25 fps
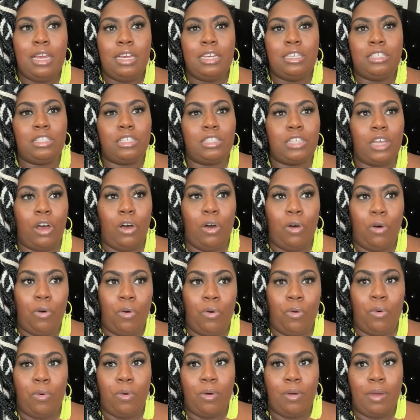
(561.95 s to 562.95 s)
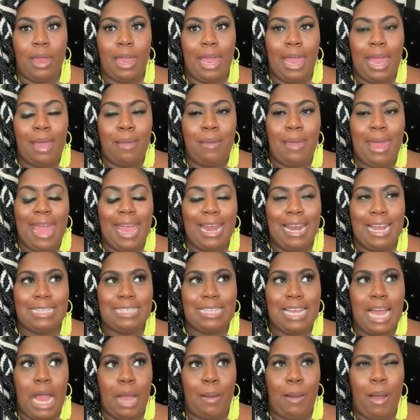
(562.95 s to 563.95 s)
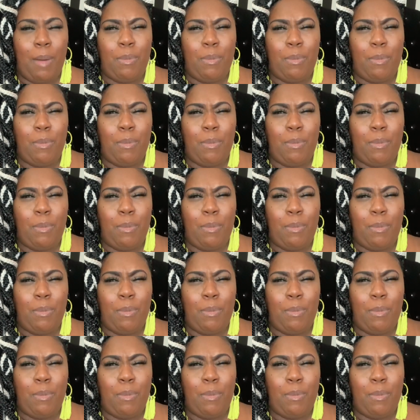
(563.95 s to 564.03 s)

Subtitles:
So, and at that time,